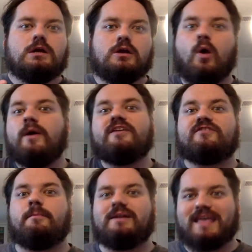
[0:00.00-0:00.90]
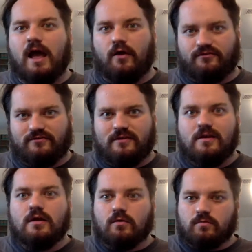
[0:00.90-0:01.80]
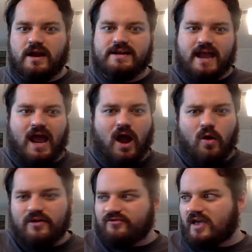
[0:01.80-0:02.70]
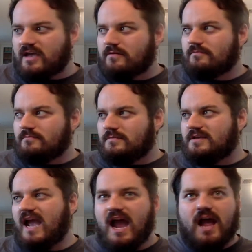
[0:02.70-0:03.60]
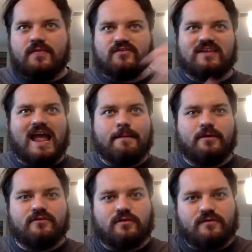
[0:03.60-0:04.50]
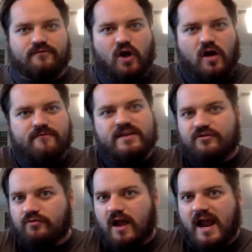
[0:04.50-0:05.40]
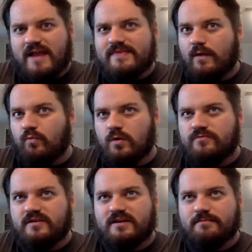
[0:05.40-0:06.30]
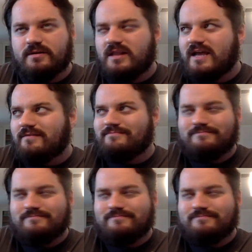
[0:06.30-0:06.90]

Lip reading: going to somebody else. Right now, it's like, yeah, the Scabbards are involved. They tried. They wounded him. But like,